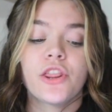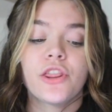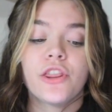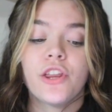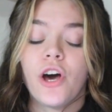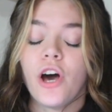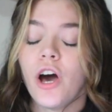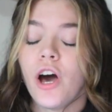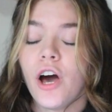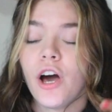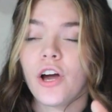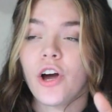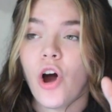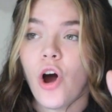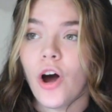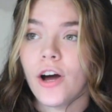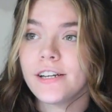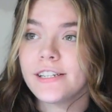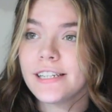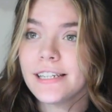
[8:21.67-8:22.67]
the
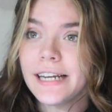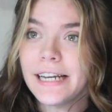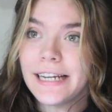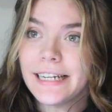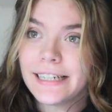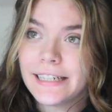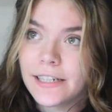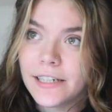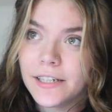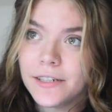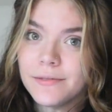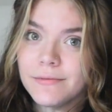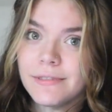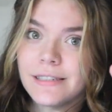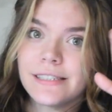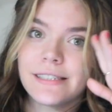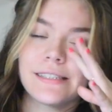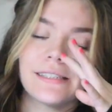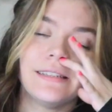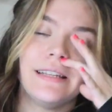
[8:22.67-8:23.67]
content in here
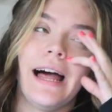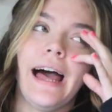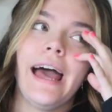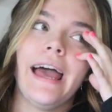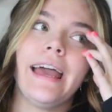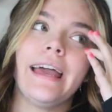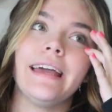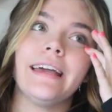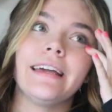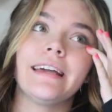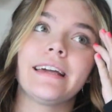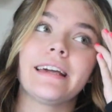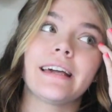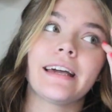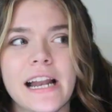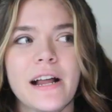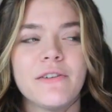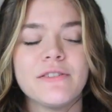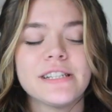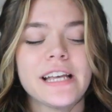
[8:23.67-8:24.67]
was like
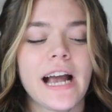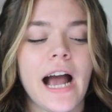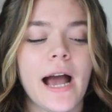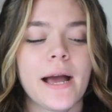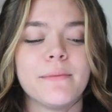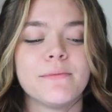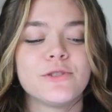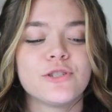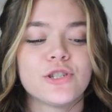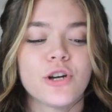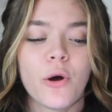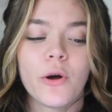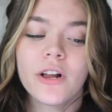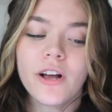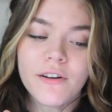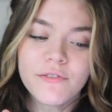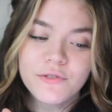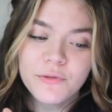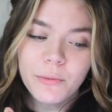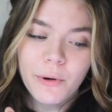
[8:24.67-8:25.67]
i was like i'm so
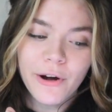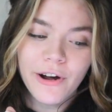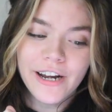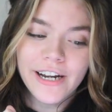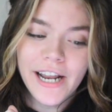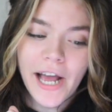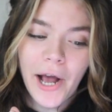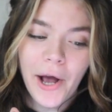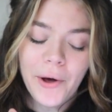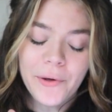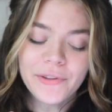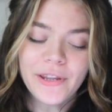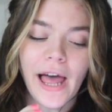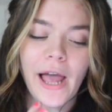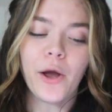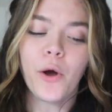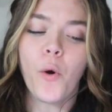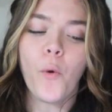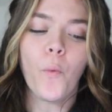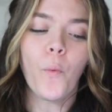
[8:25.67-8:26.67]
uncomfortable right now
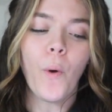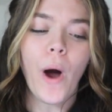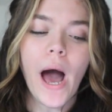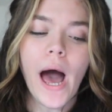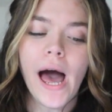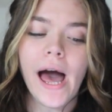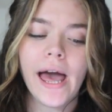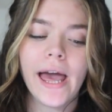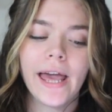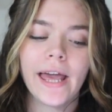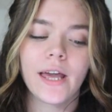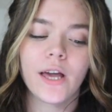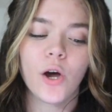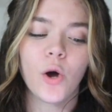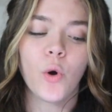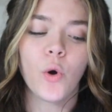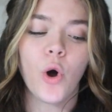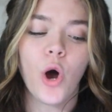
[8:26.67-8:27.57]
like why